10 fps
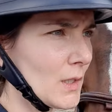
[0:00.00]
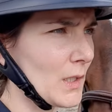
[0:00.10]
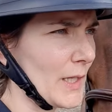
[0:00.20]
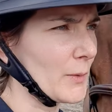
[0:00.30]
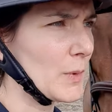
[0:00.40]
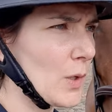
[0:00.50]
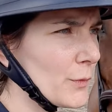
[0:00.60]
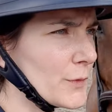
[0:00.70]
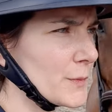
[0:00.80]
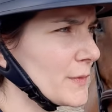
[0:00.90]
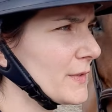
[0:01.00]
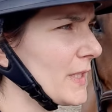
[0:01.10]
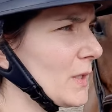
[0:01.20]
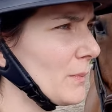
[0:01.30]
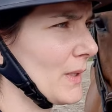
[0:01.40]
like blow some
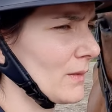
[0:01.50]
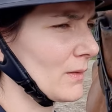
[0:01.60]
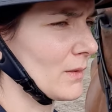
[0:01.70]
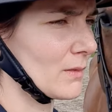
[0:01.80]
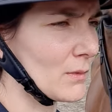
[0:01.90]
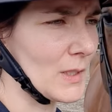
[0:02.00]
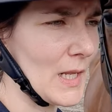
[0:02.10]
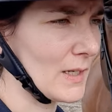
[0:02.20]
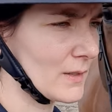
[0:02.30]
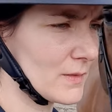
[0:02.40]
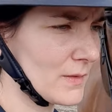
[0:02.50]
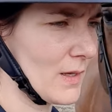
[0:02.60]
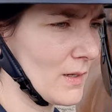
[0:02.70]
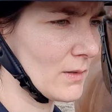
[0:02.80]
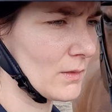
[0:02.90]
steam and relax
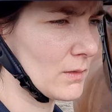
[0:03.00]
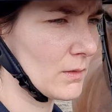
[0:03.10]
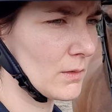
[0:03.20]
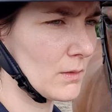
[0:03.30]
and,